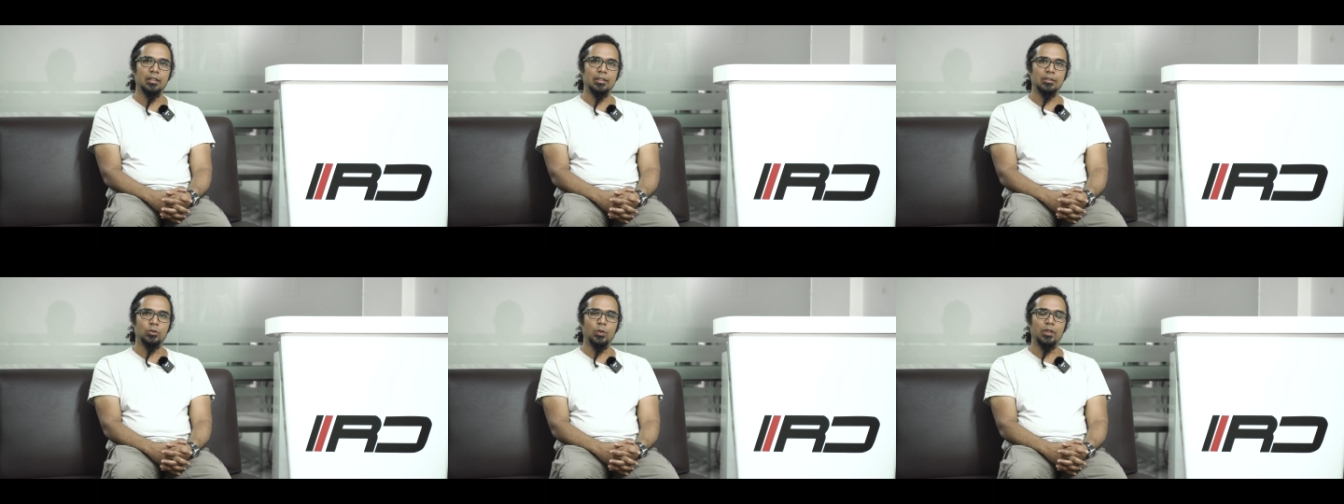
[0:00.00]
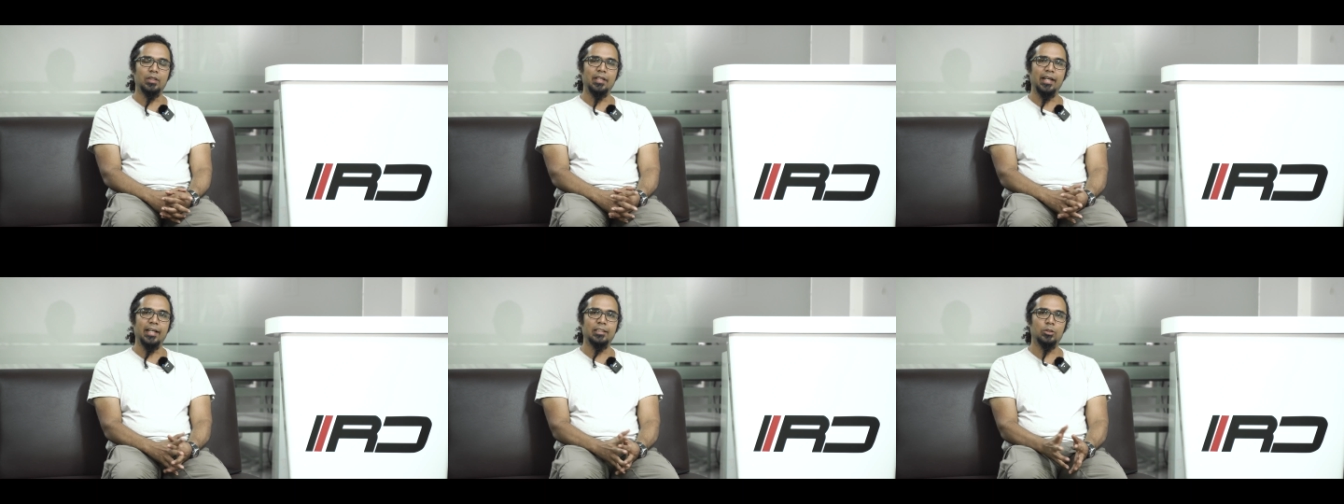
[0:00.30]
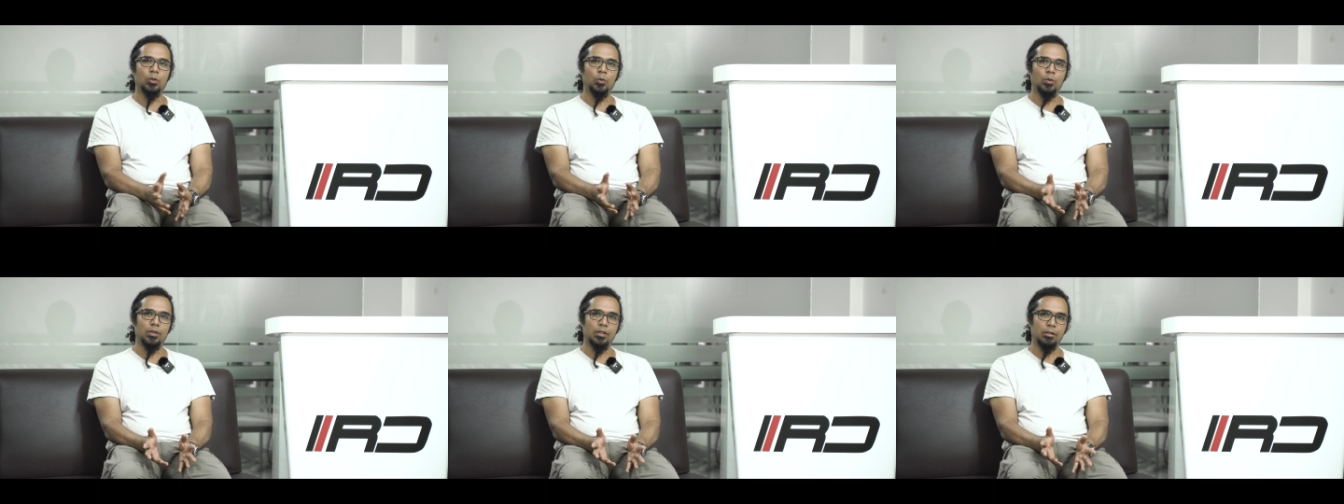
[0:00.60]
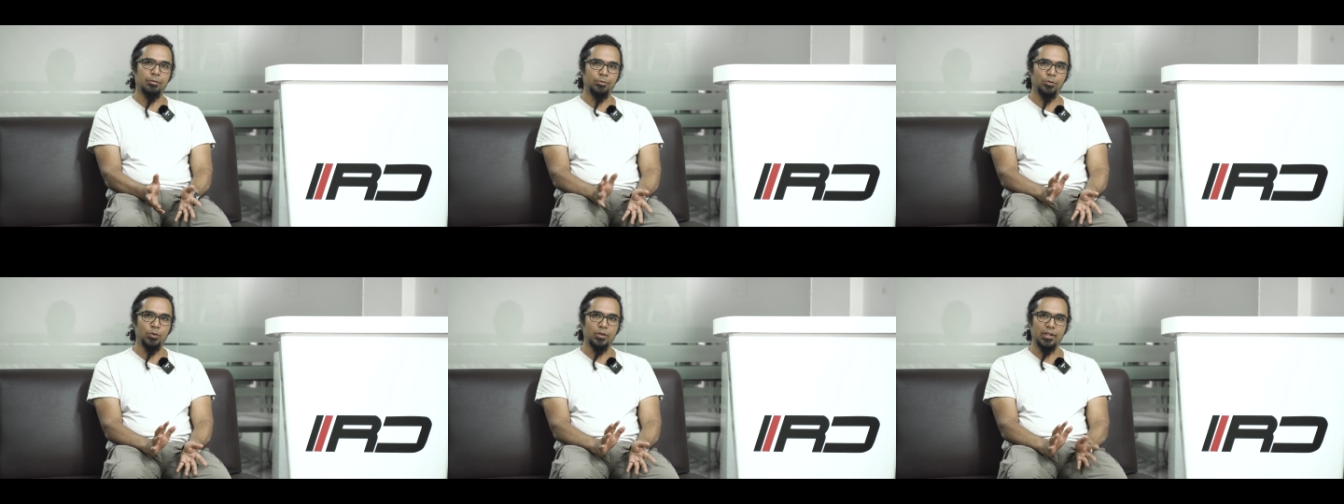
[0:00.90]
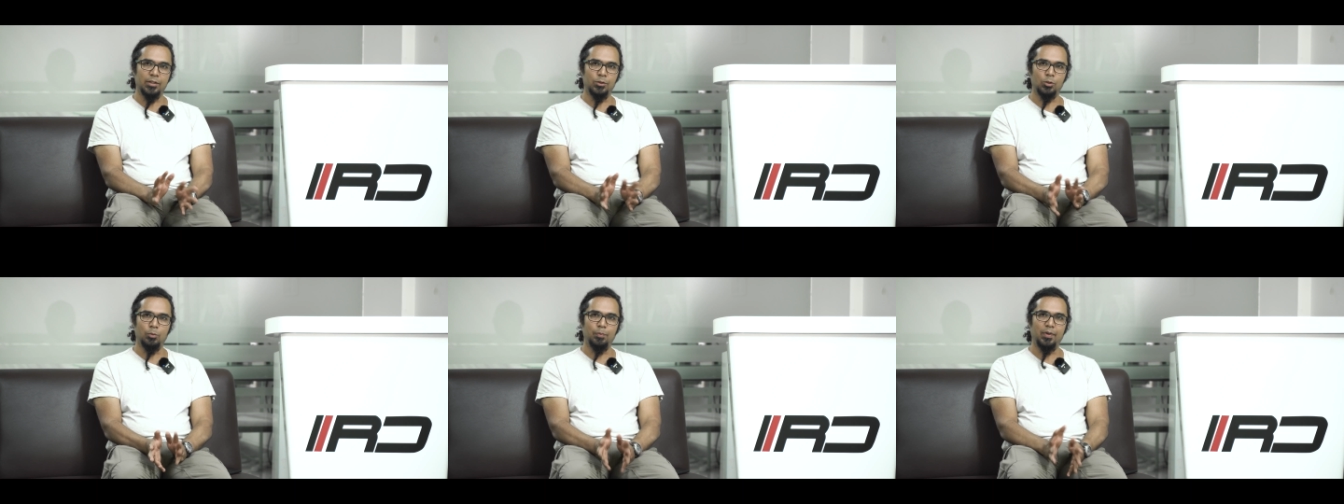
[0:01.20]
So it takes over a few
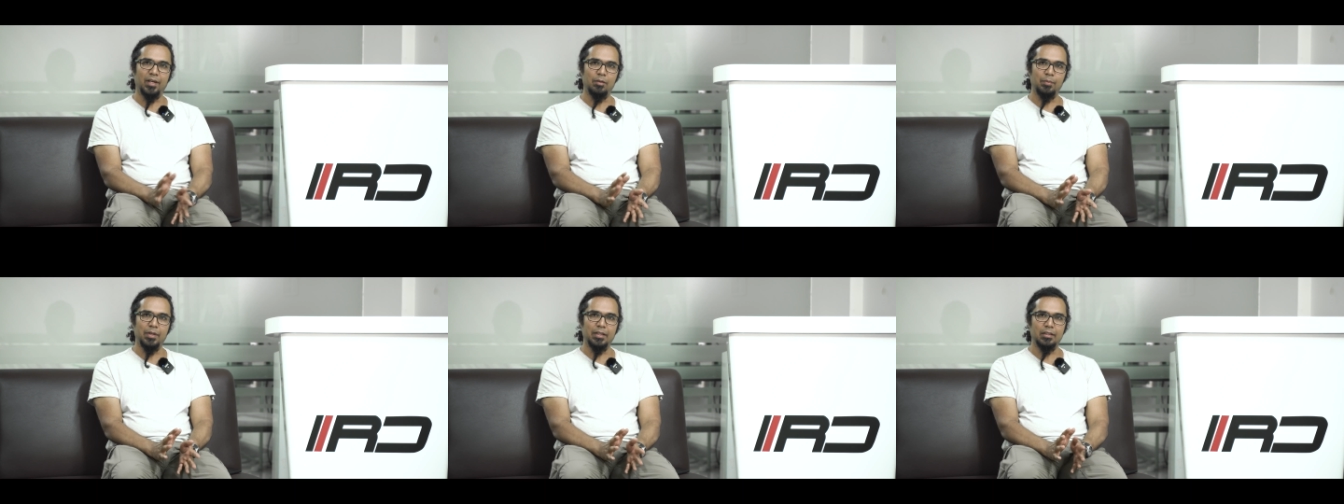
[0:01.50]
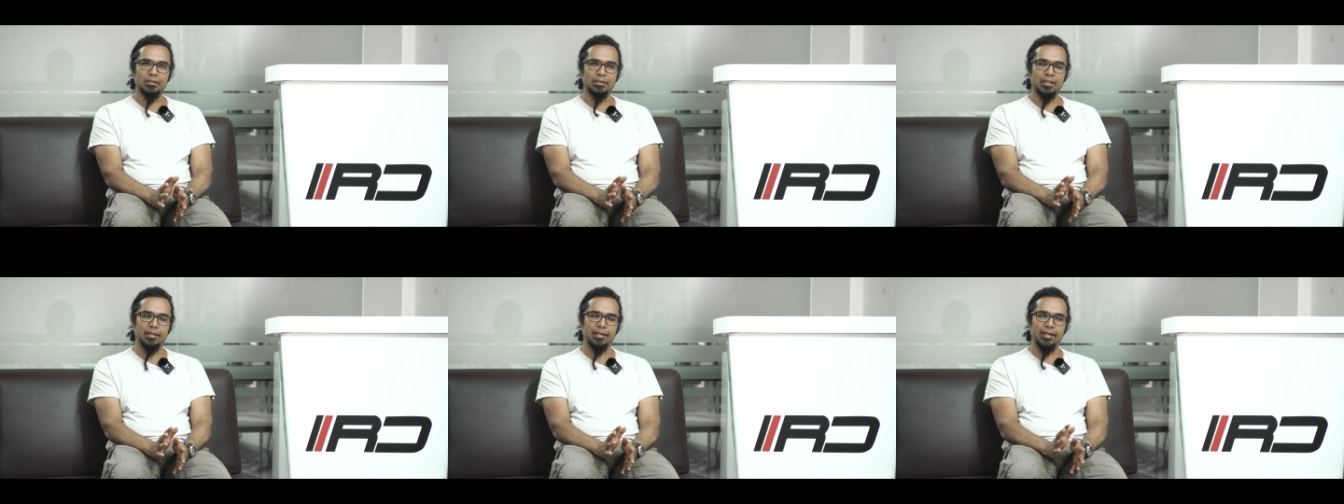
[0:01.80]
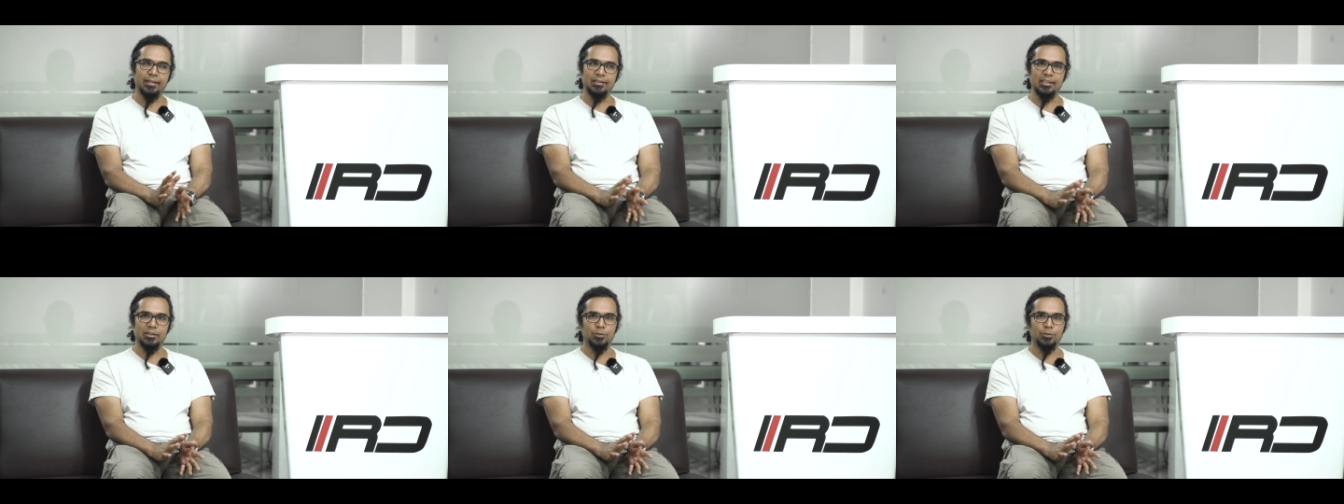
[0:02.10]
control parameters and gets